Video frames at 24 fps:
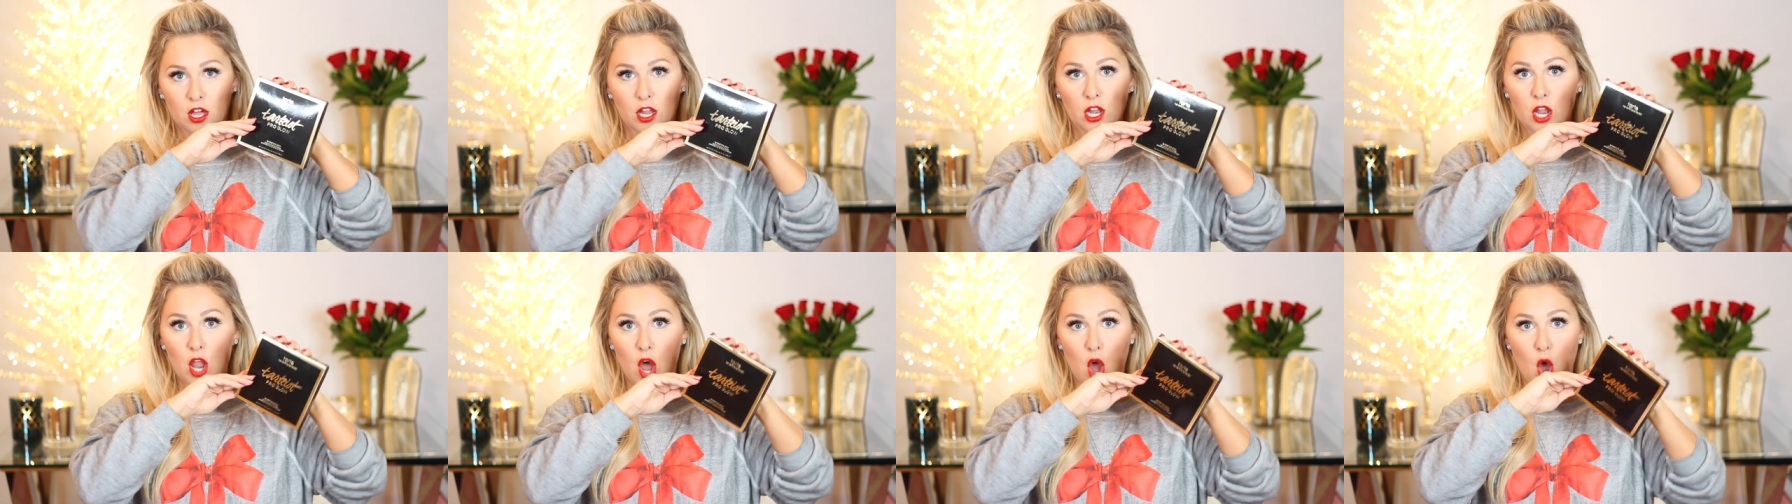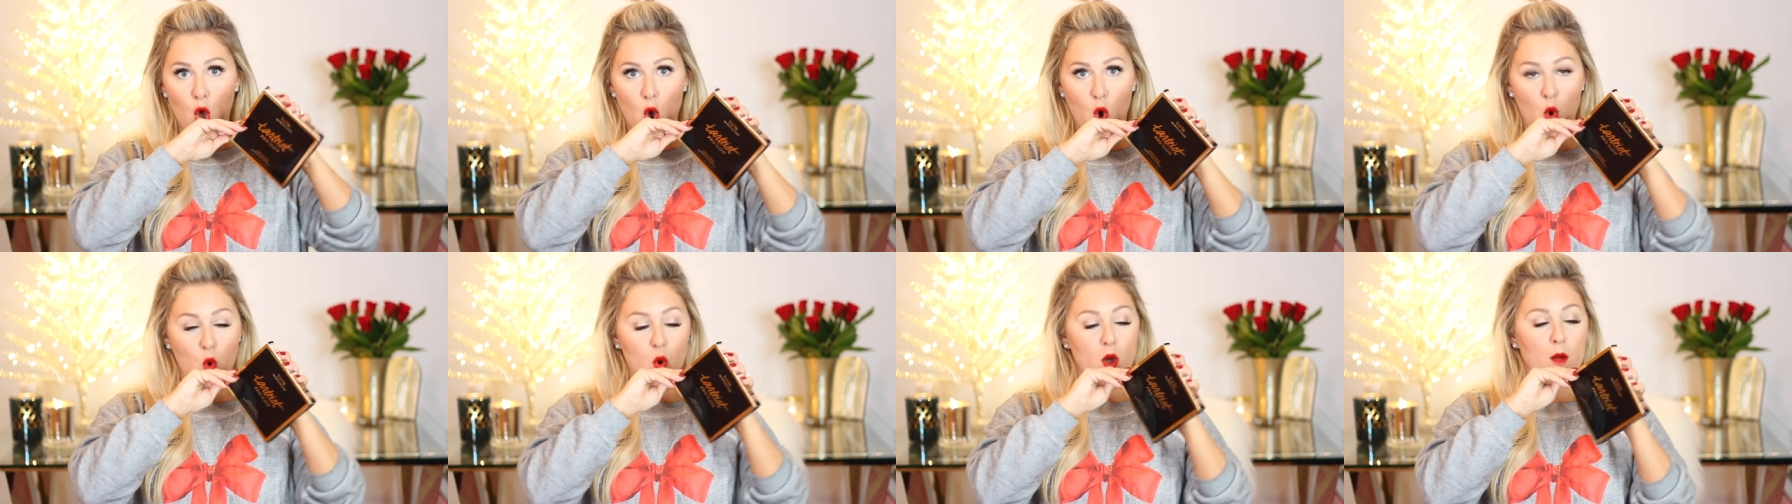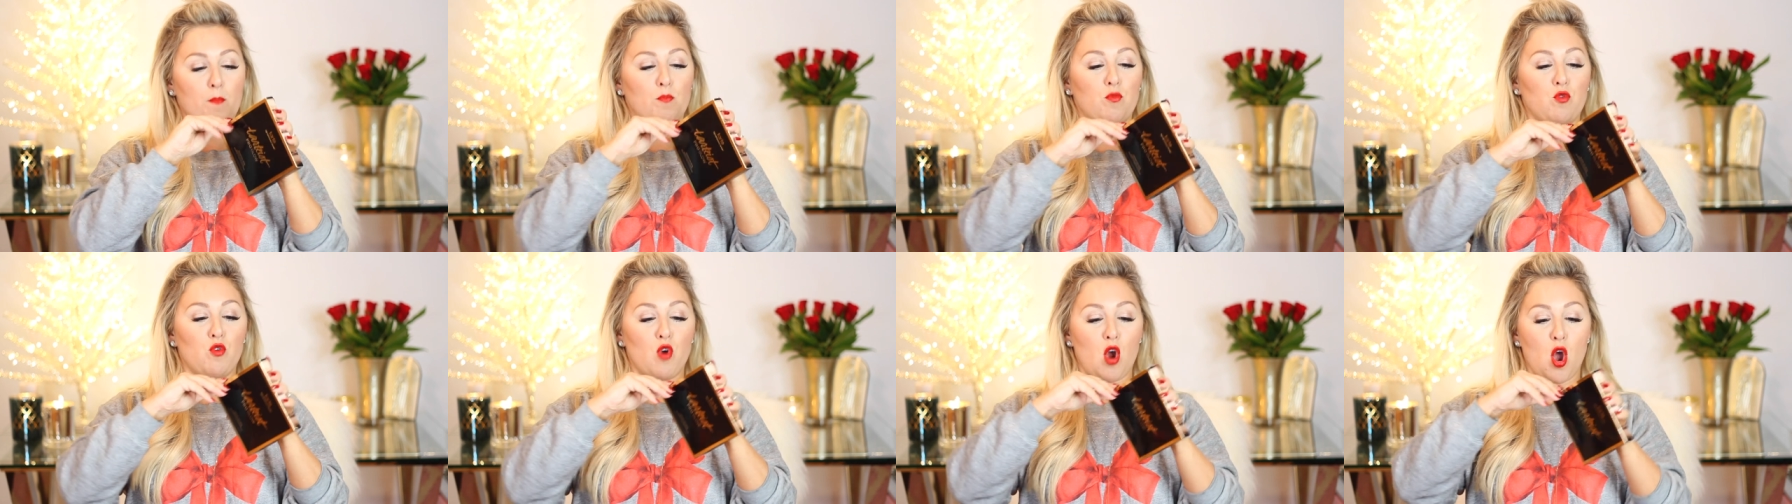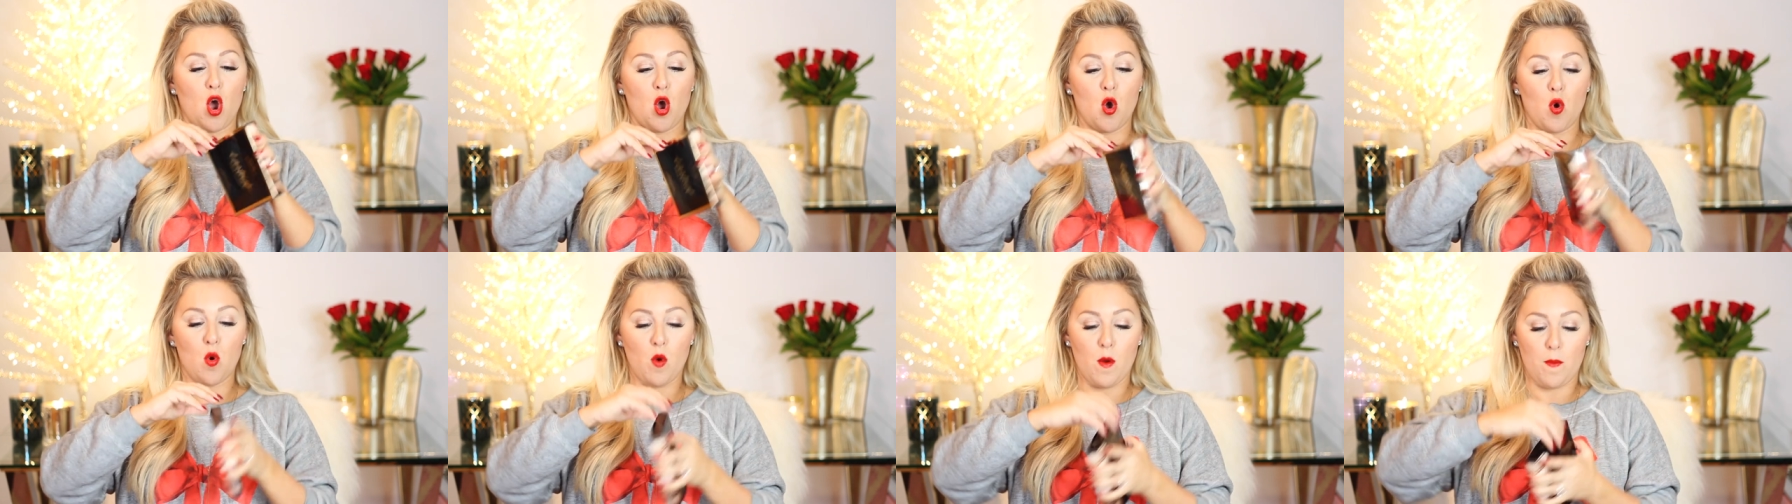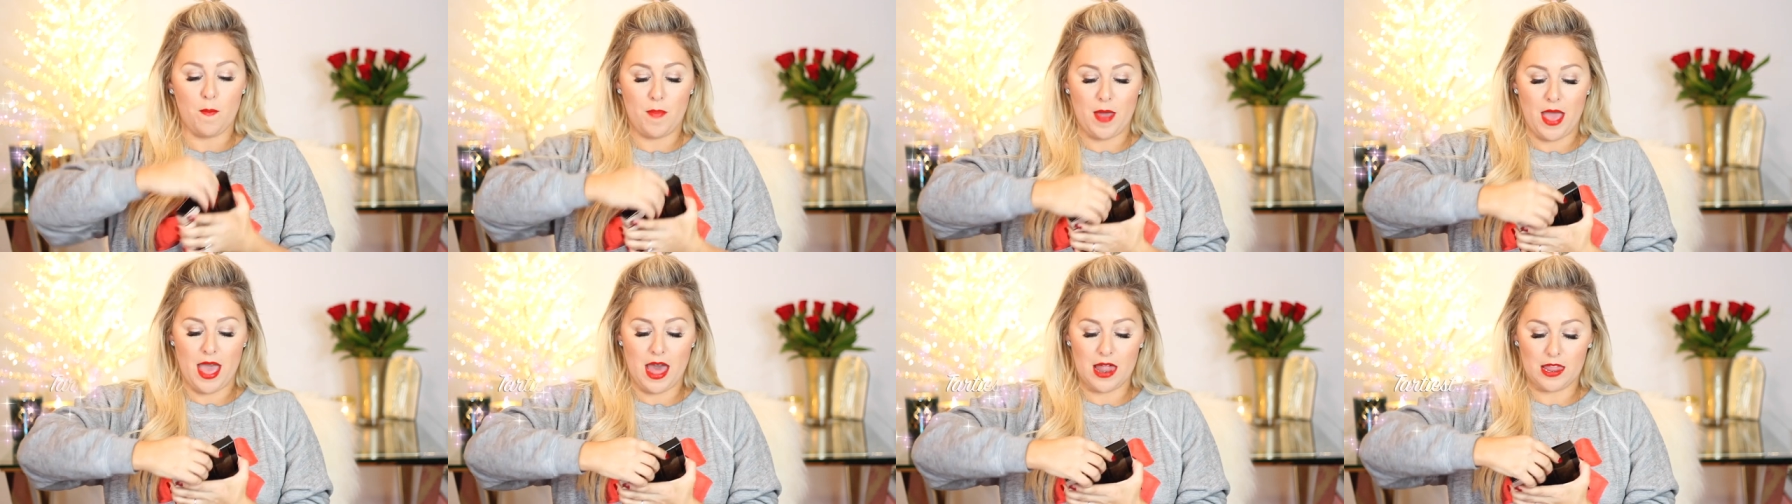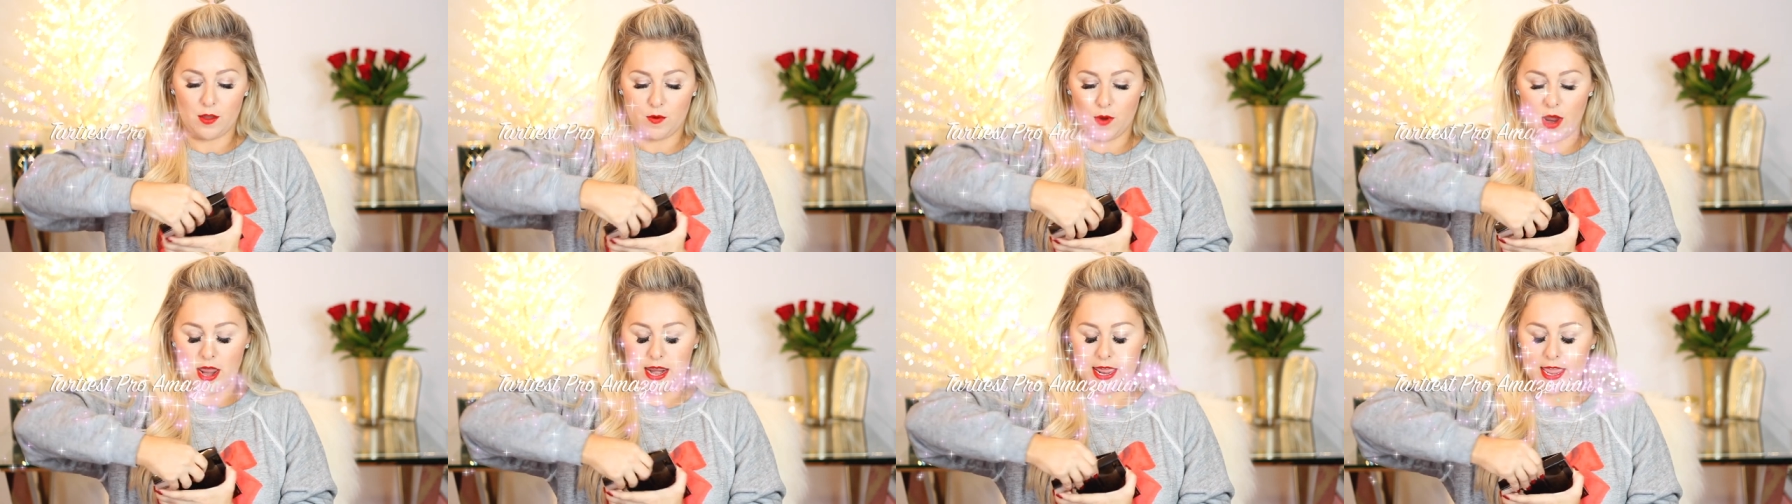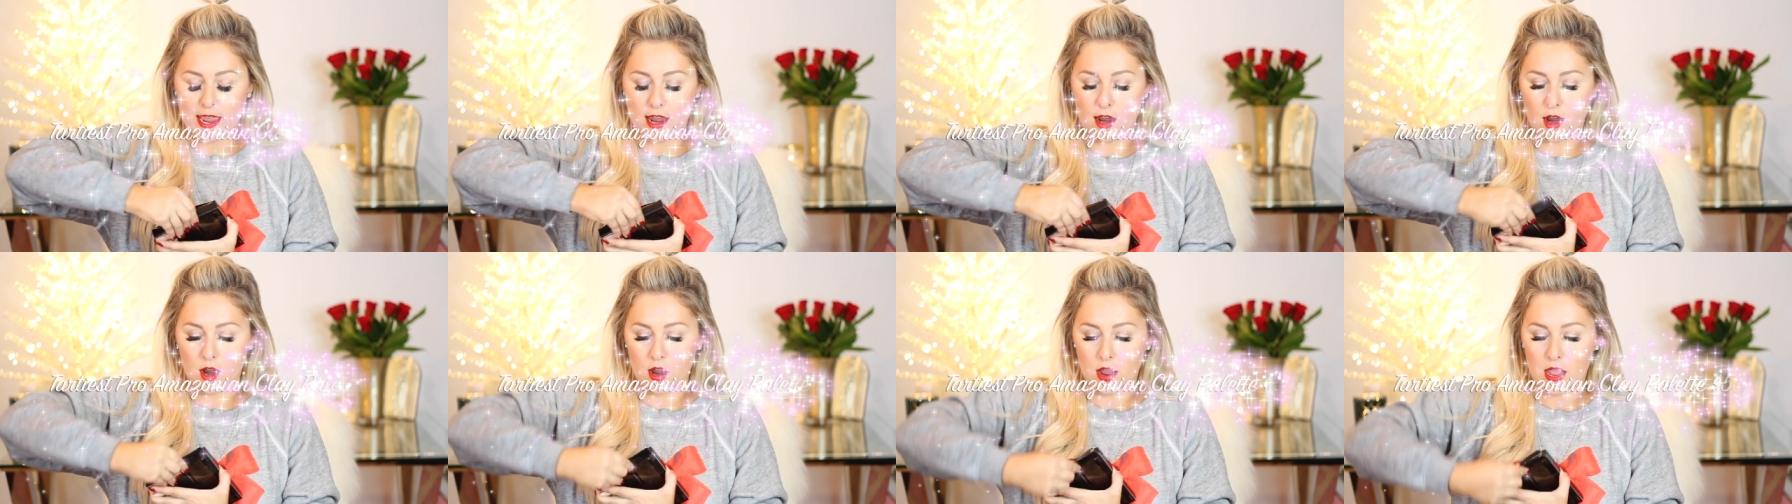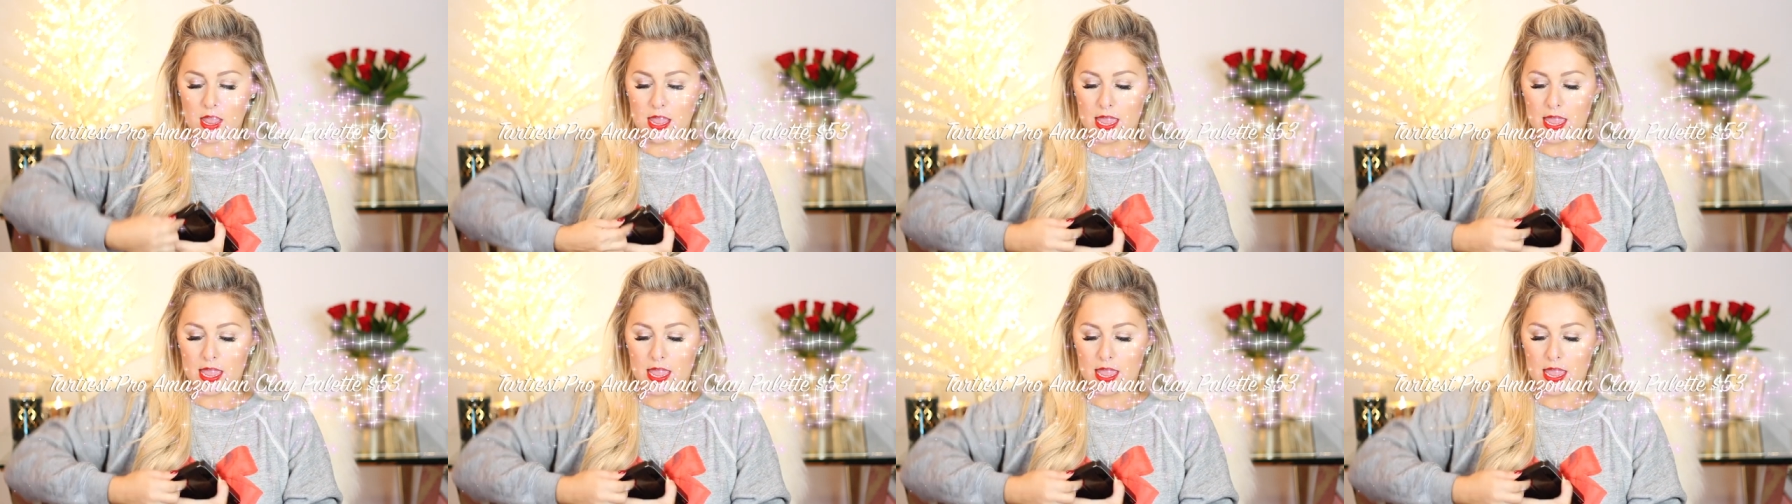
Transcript: Glow Pro palette right here